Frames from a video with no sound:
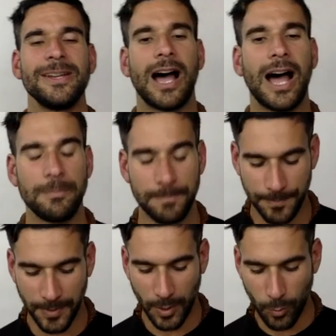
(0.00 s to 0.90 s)

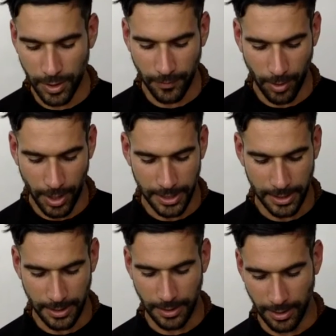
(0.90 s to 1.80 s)

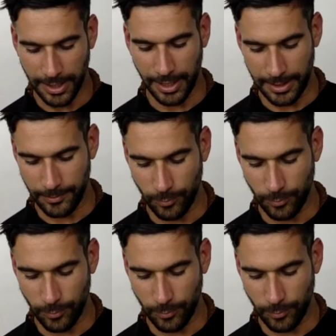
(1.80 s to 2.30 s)
Okay.